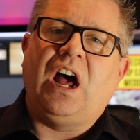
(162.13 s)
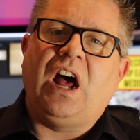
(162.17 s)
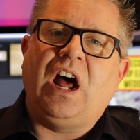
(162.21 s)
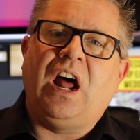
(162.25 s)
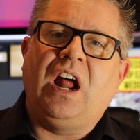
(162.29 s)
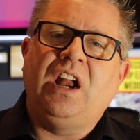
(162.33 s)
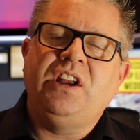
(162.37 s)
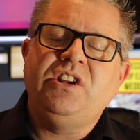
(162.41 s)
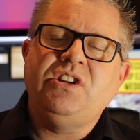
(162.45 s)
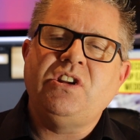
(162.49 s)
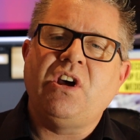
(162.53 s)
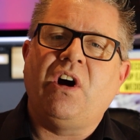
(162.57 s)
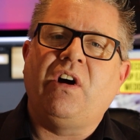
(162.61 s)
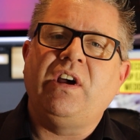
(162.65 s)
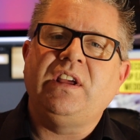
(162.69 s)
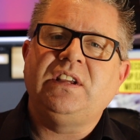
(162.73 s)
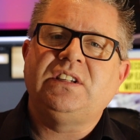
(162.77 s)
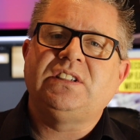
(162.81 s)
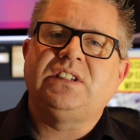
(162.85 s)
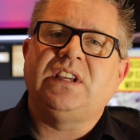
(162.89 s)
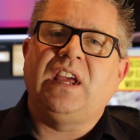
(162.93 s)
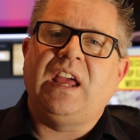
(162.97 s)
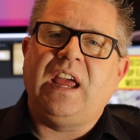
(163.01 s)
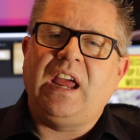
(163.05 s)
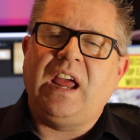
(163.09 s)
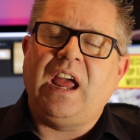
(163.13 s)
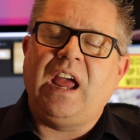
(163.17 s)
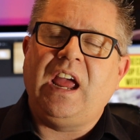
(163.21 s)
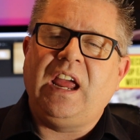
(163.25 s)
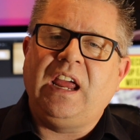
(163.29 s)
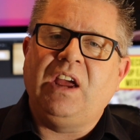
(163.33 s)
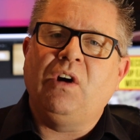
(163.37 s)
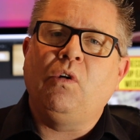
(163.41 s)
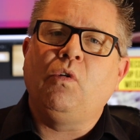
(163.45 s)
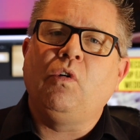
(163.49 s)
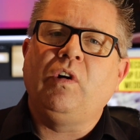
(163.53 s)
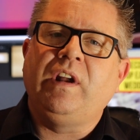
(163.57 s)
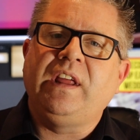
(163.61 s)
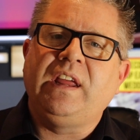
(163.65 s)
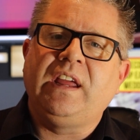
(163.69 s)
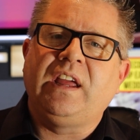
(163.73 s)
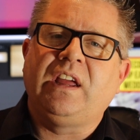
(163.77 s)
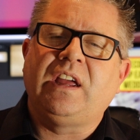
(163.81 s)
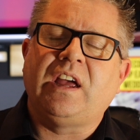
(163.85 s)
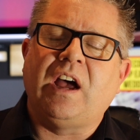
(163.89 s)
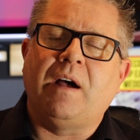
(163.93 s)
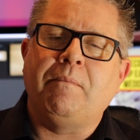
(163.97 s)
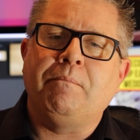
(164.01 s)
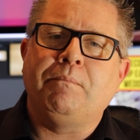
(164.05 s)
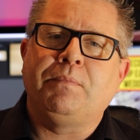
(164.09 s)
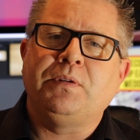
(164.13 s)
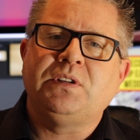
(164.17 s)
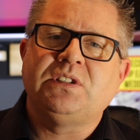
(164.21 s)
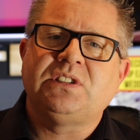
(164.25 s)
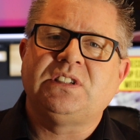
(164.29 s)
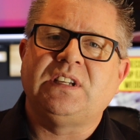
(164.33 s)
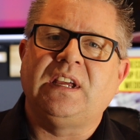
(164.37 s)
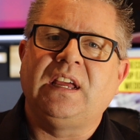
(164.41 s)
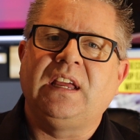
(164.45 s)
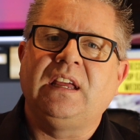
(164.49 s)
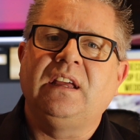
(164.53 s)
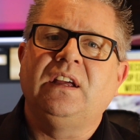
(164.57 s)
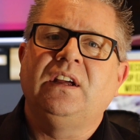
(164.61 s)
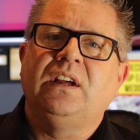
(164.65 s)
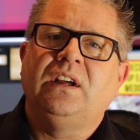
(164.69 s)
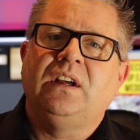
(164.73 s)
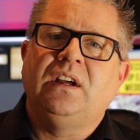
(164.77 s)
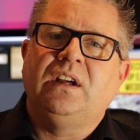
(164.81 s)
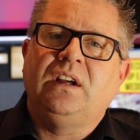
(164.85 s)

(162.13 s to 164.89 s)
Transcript: a nice all-encompassing